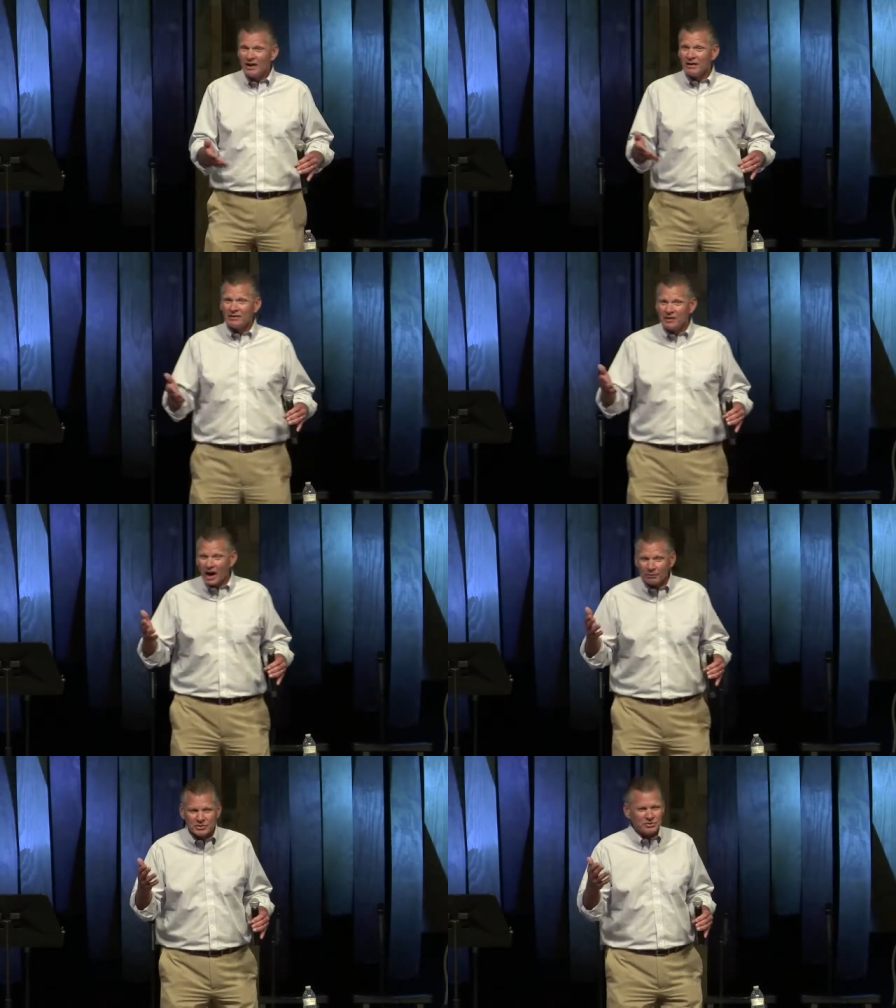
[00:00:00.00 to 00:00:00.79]
I
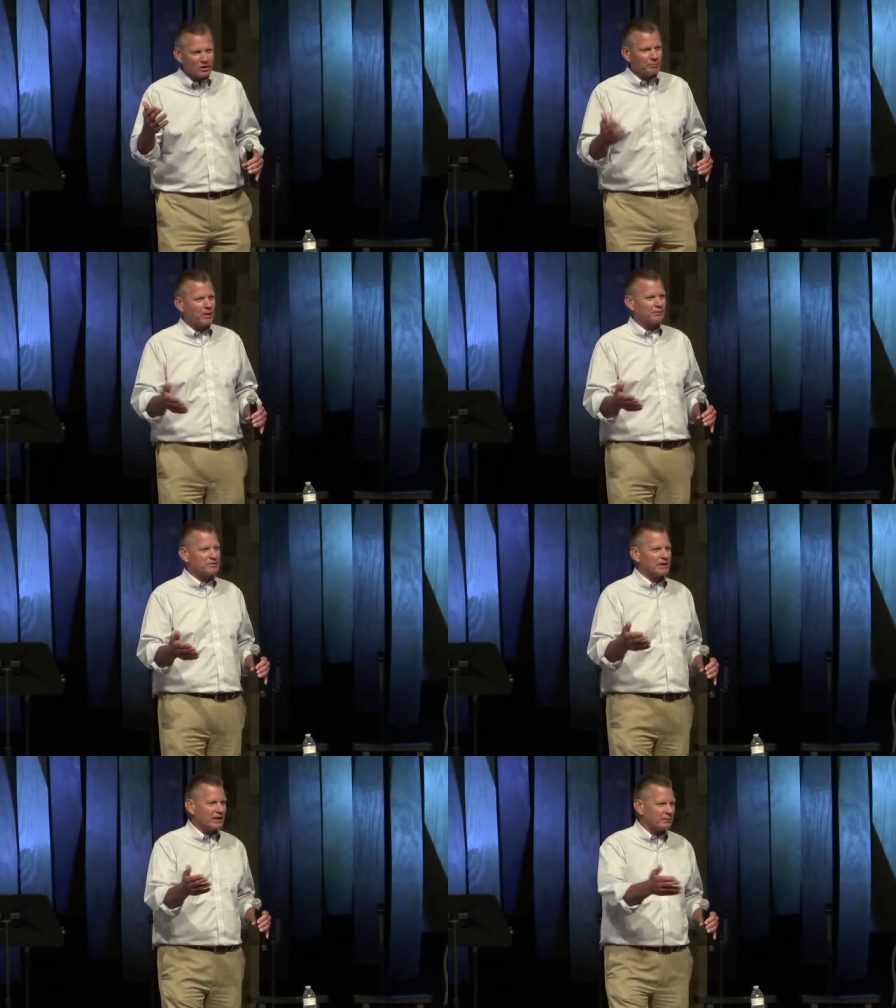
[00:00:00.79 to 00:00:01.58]
was so pumped to
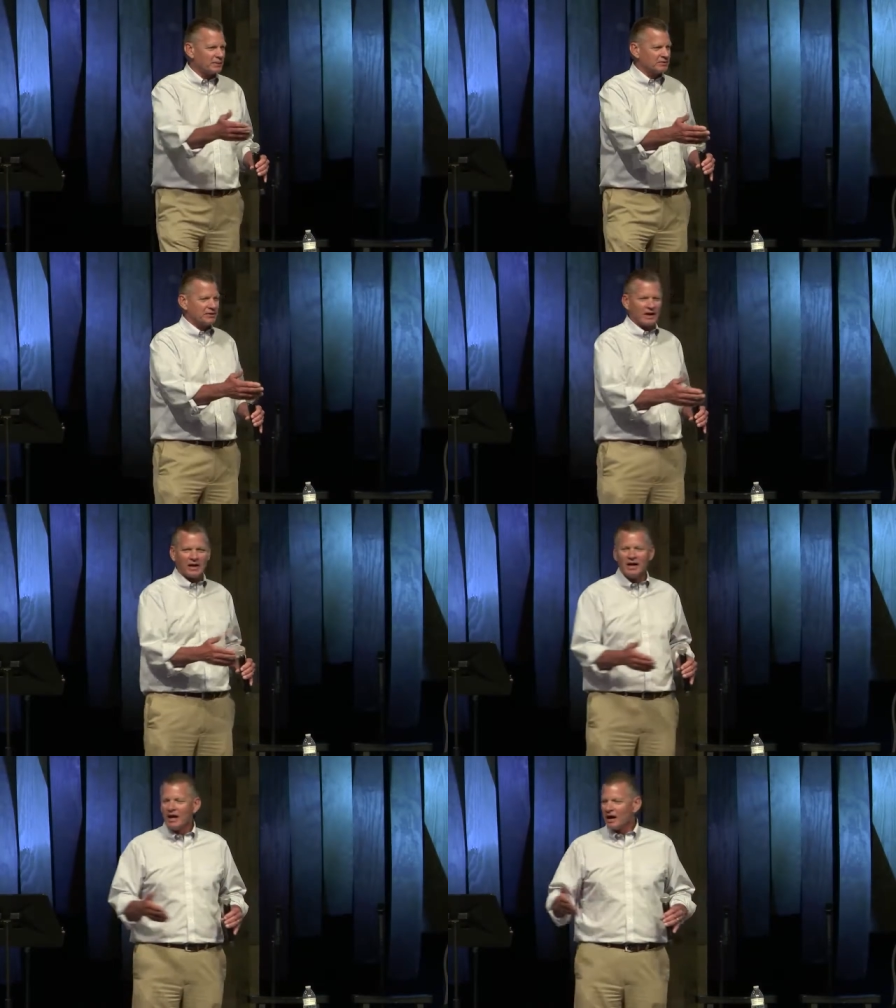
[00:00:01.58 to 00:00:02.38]
get up here today
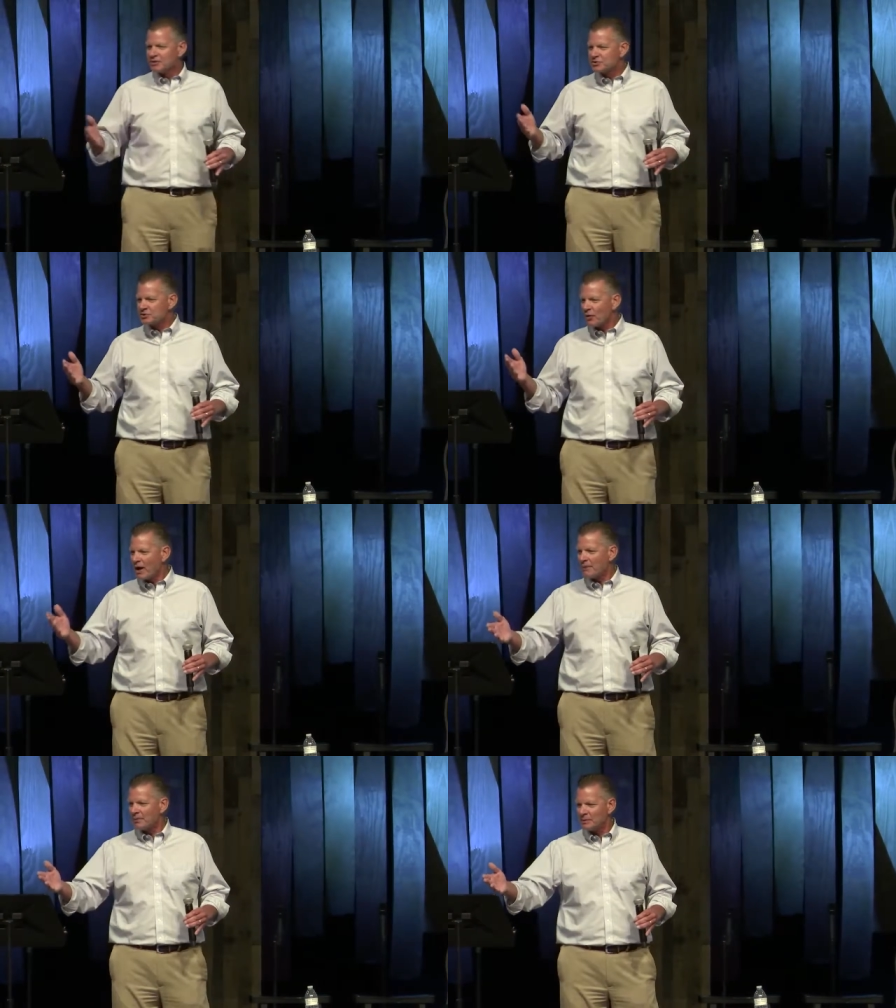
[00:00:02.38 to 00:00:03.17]
and so
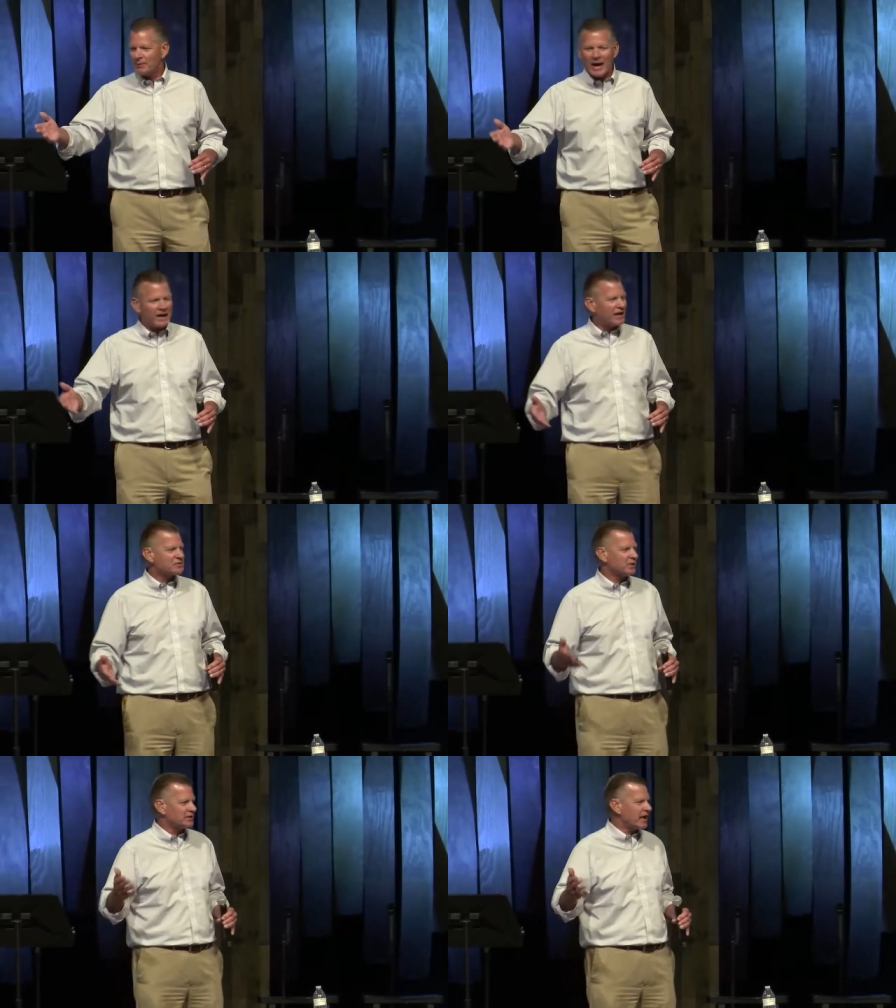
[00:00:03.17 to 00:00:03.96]
happy that Pat asked me
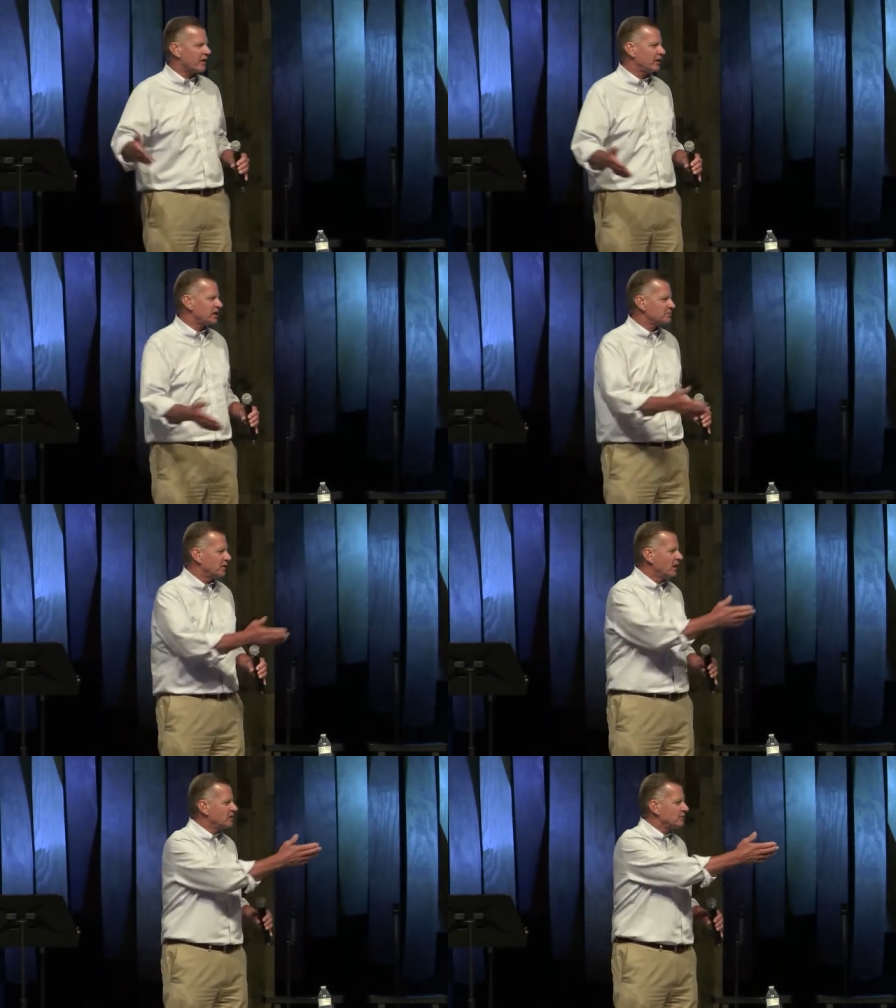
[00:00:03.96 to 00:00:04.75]
and Darren asked me
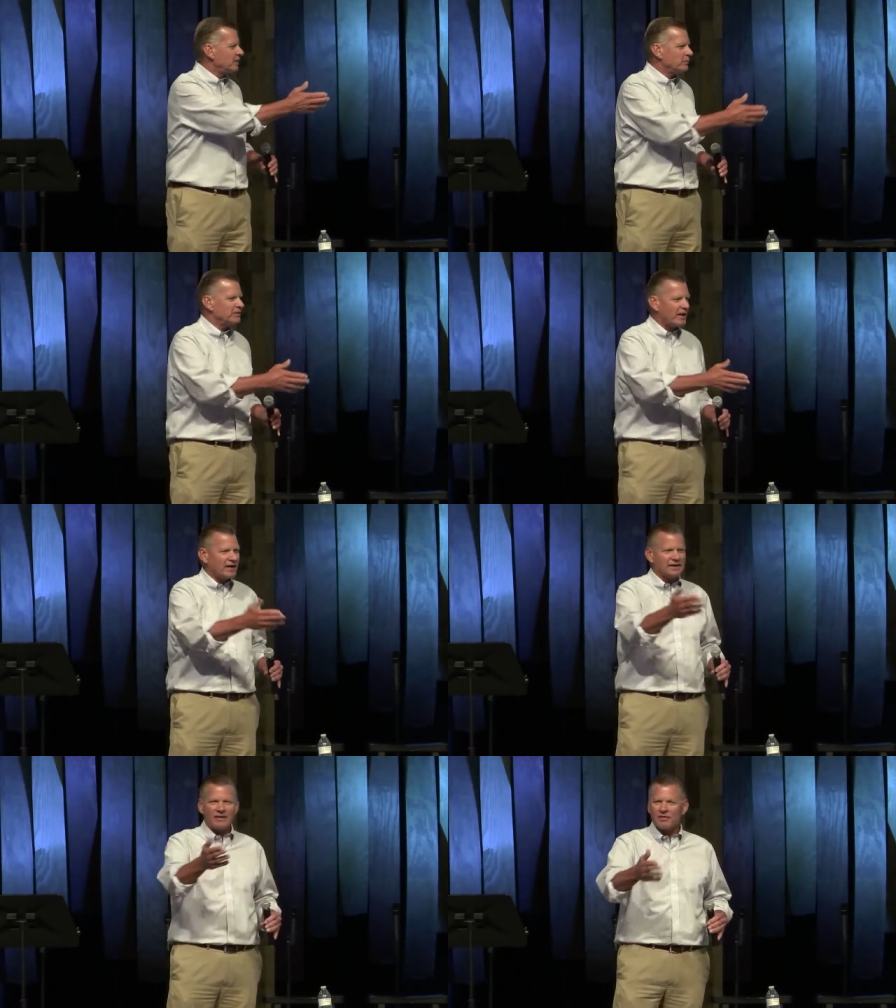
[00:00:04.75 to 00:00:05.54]
to be with Ed and
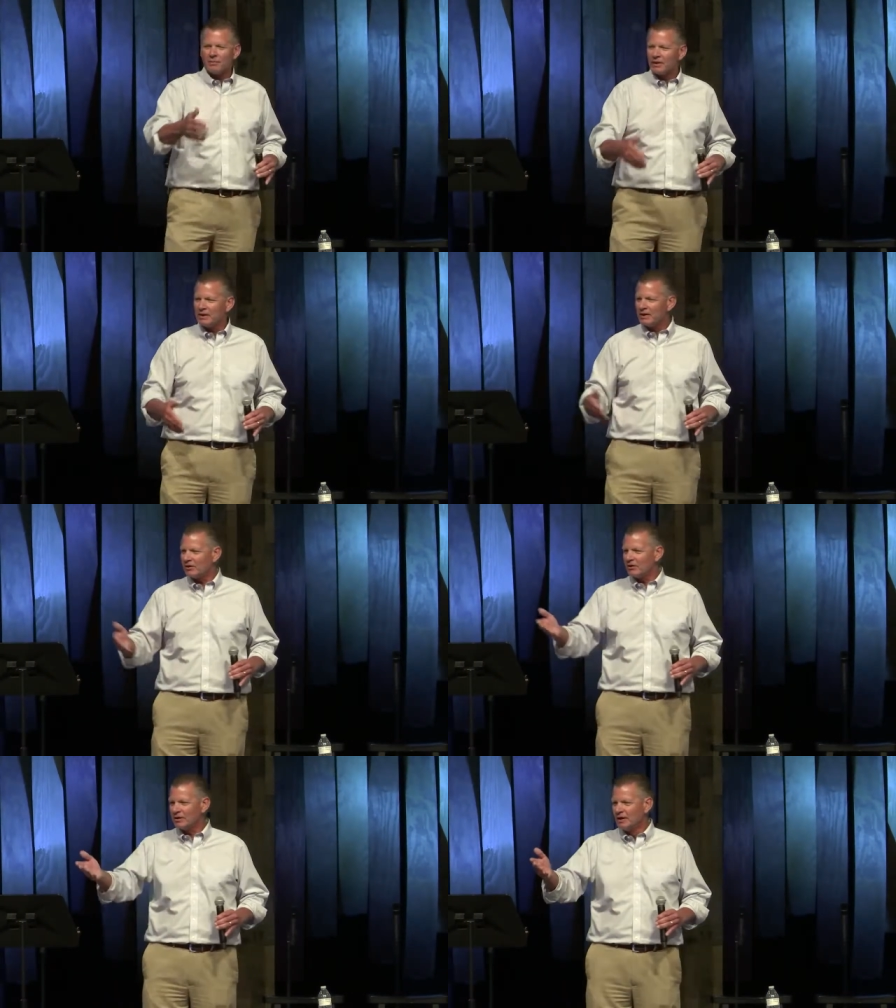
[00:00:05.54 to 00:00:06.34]
everybody here. And,
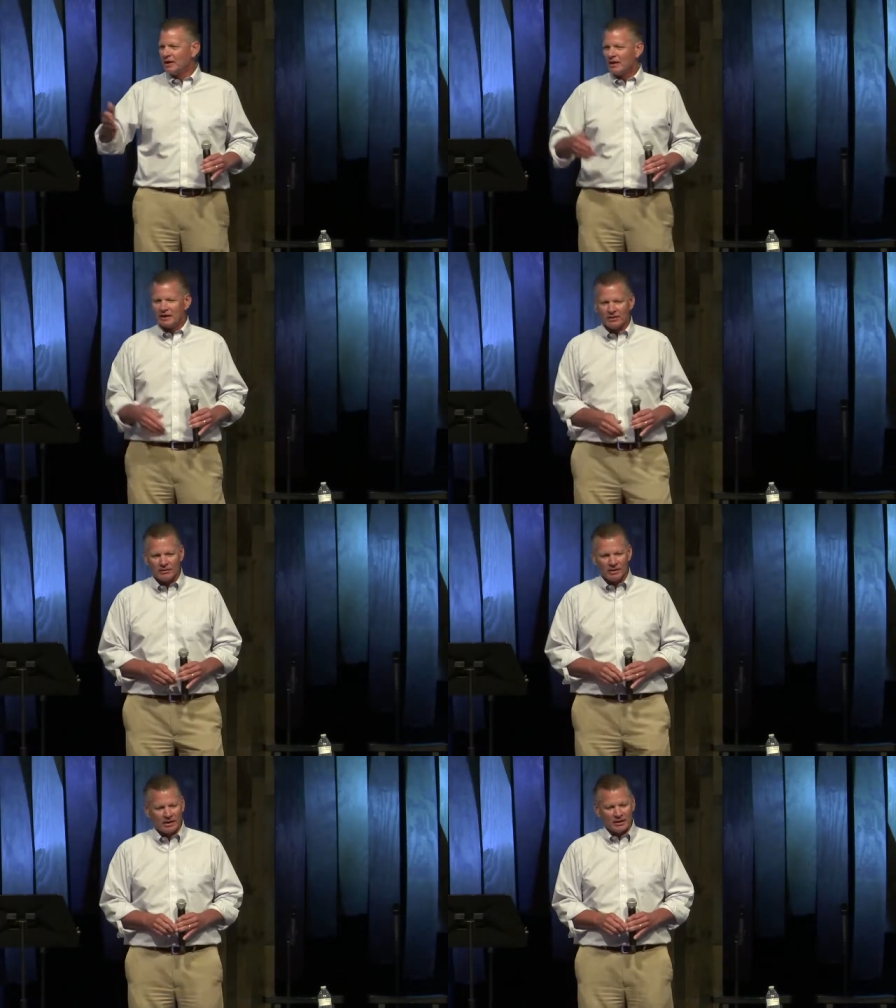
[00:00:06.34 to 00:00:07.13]

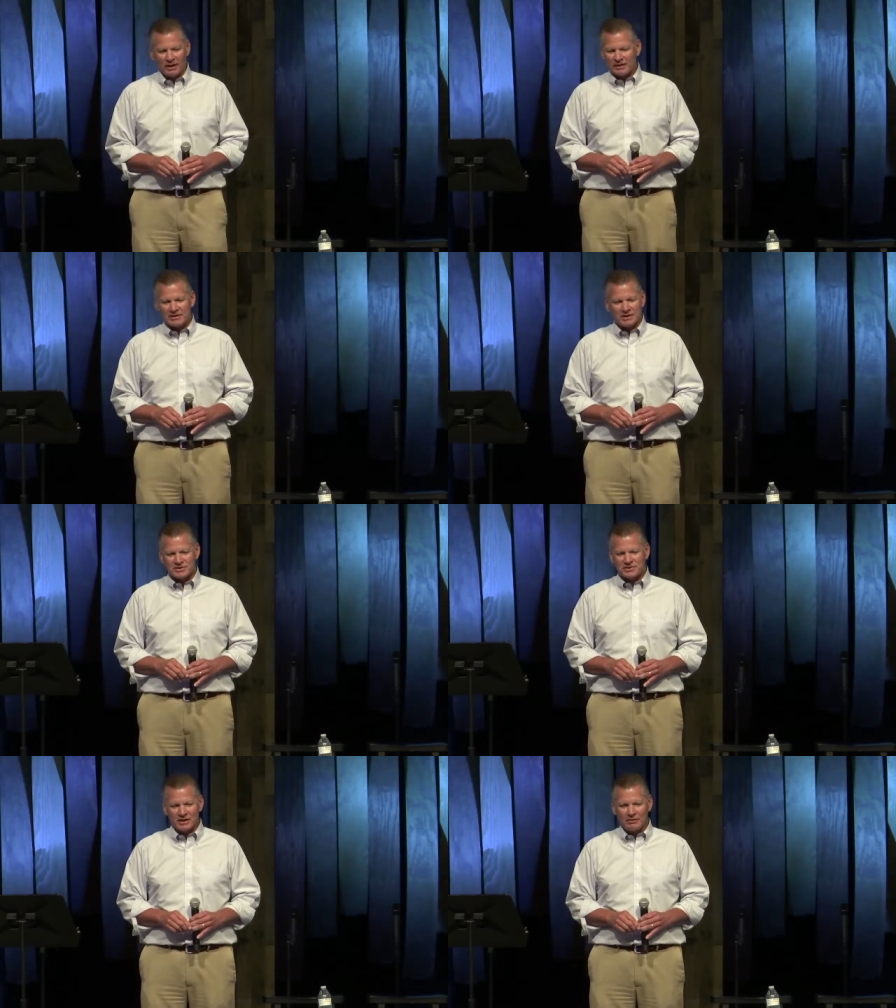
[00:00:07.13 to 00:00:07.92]

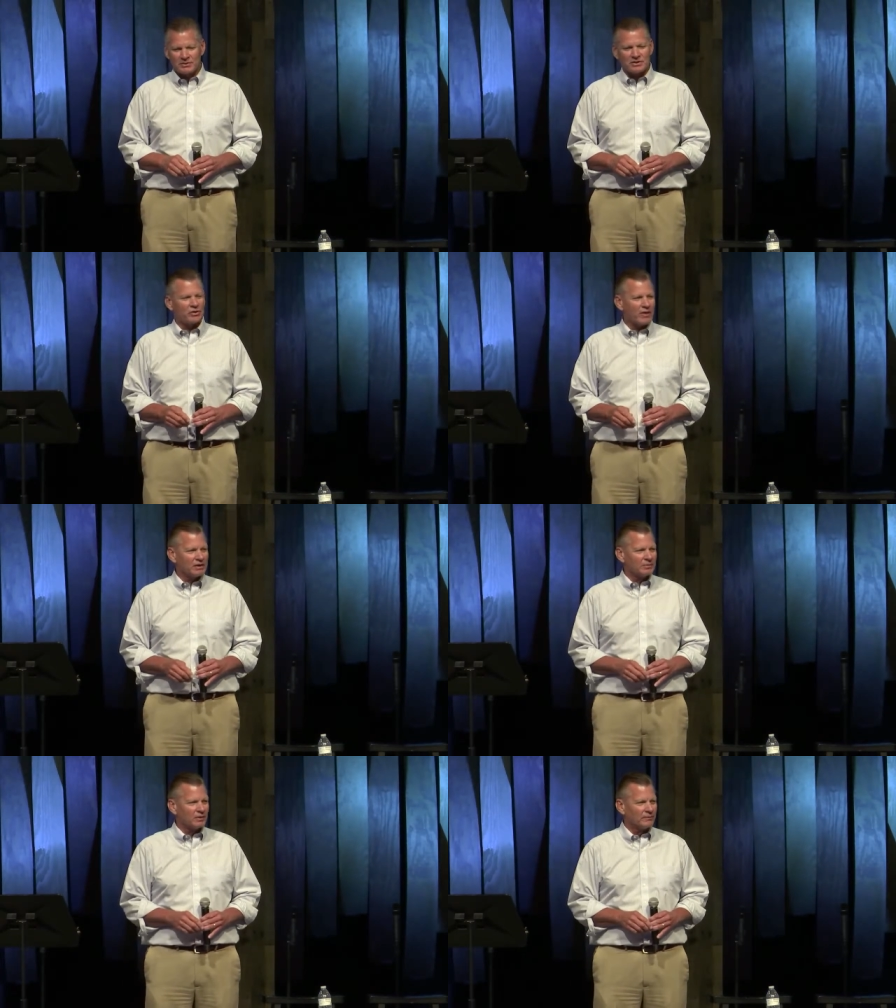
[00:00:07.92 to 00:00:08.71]
it was incredible.